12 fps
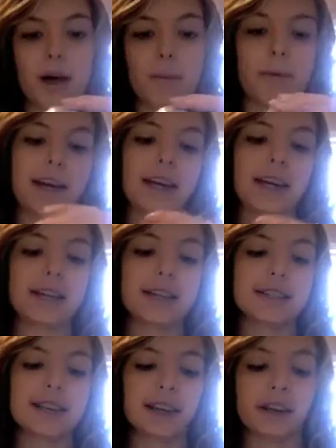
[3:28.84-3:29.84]
but it
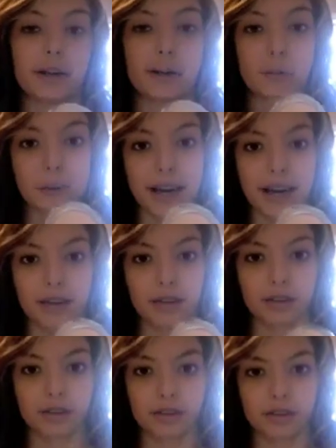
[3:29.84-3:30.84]
is in nude
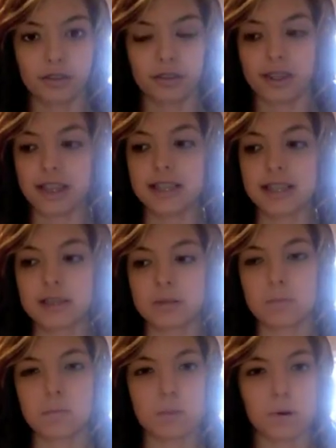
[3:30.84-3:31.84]
beige. This is
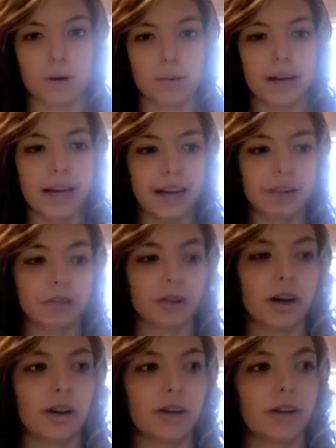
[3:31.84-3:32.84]
more my natural
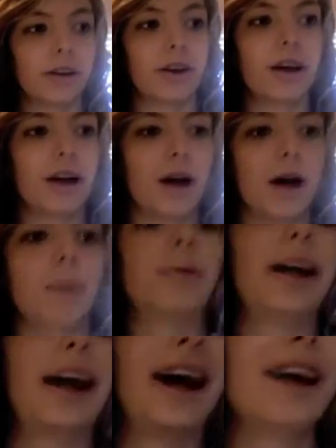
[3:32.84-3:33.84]
color,
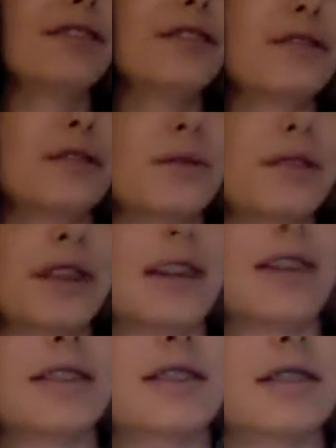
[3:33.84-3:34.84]
but I just use
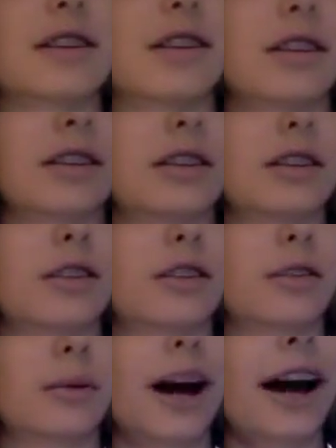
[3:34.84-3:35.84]
this
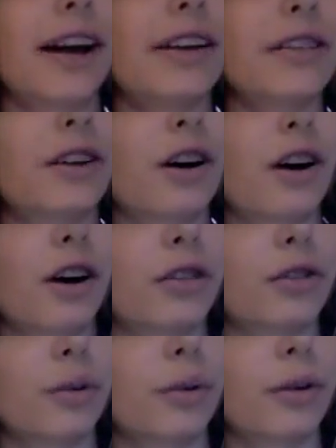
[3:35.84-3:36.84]
to kind of
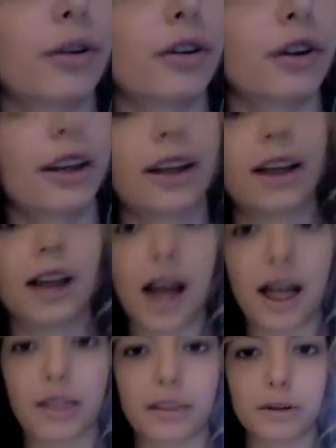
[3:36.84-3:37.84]
contour
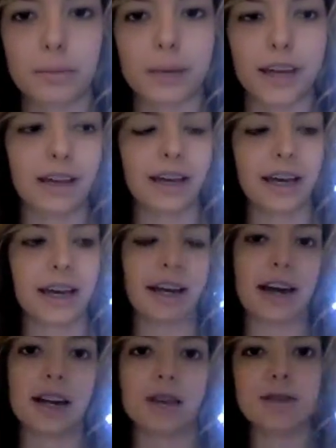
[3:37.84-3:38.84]
a little bit, and
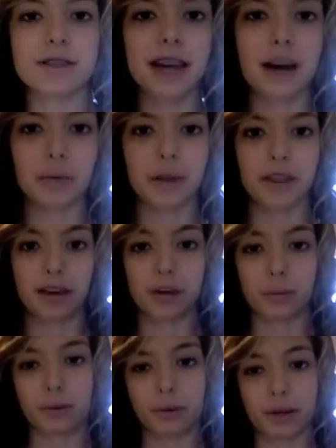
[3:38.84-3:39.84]
I use that with a
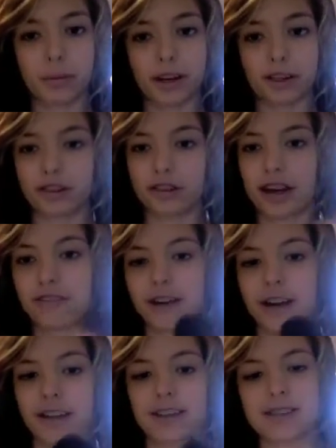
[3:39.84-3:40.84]
kabuki brush. I
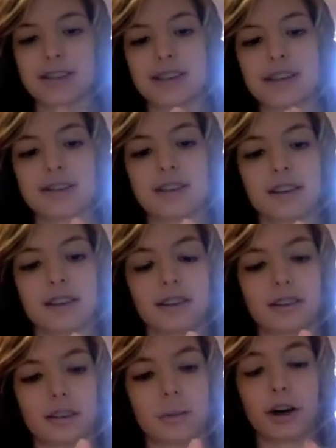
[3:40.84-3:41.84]
find this is
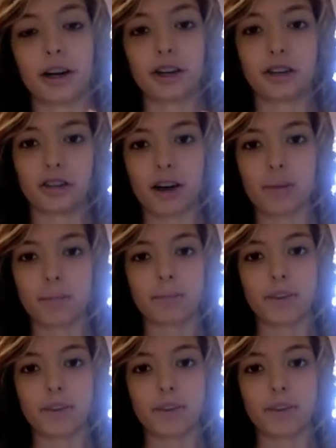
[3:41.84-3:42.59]
the Body Shop,